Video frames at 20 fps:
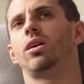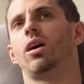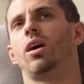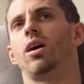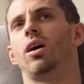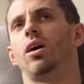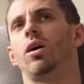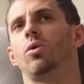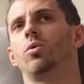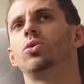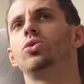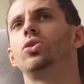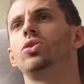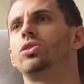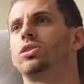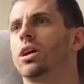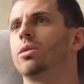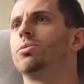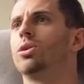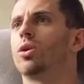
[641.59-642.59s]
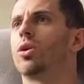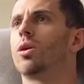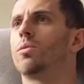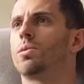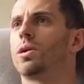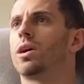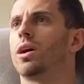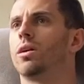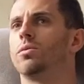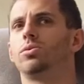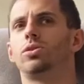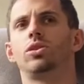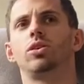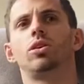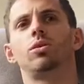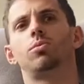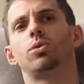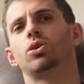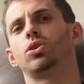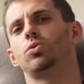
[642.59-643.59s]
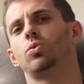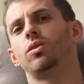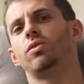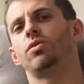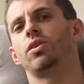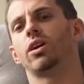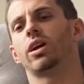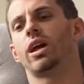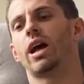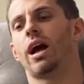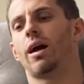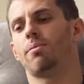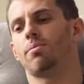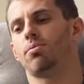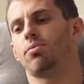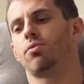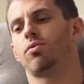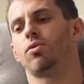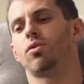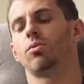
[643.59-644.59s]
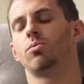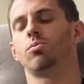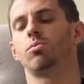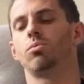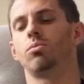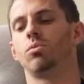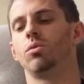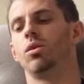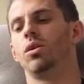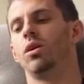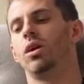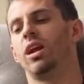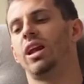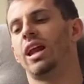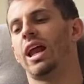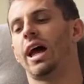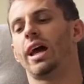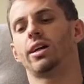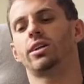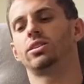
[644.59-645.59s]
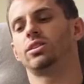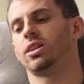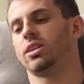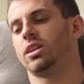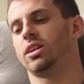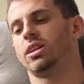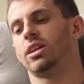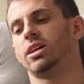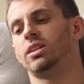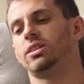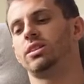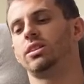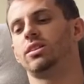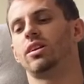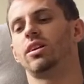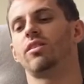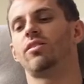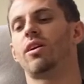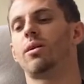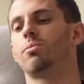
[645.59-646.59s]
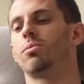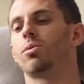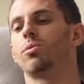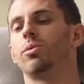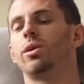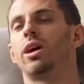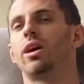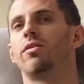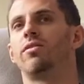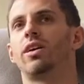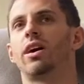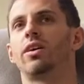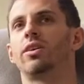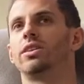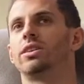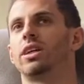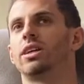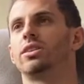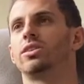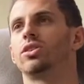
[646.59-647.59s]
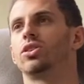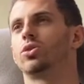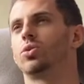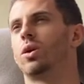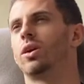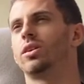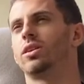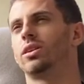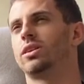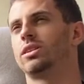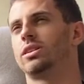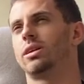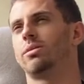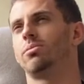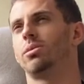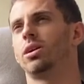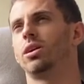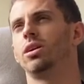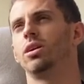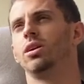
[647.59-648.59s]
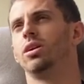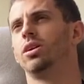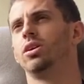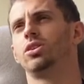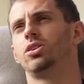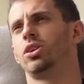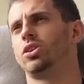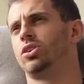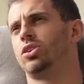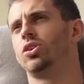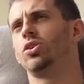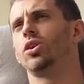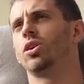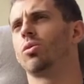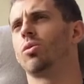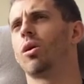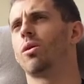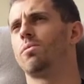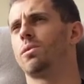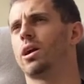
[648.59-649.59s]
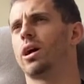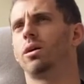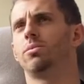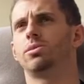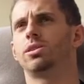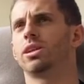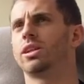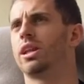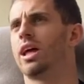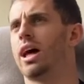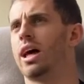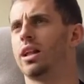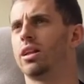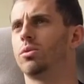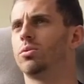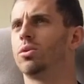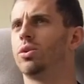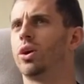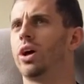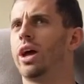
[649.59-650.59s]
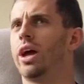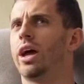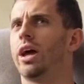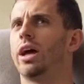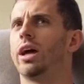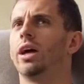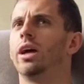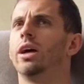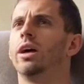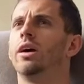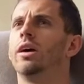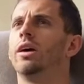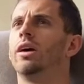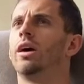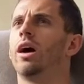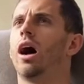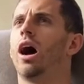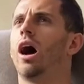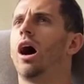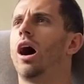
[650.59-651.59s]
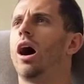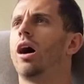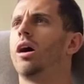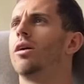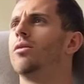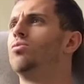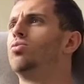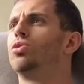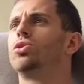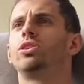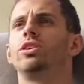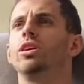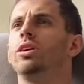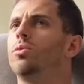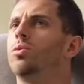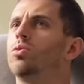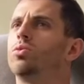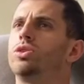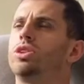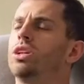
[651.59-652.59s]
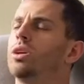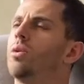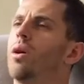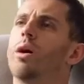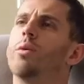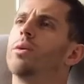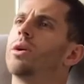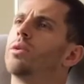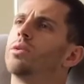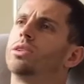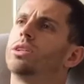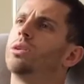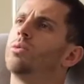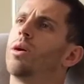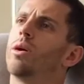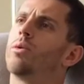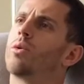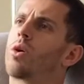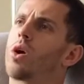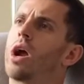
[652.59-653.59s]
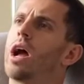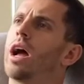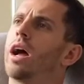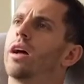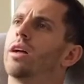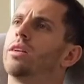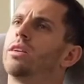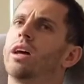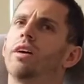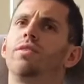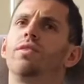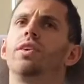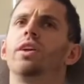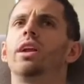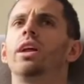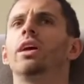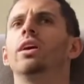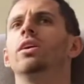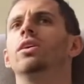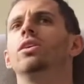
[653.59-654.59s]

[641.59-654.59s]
Uh, we'll okay. do some Europa Cups, you know, yeah. because we've got a gap from Lech is on the 13th of November, and we don't have Val d'Isère till the 12th of December. Yeah. So there's two Europa Cups in there that we'll hit. Uh, we'll see see where we see where we're at. Definitely. Yeah.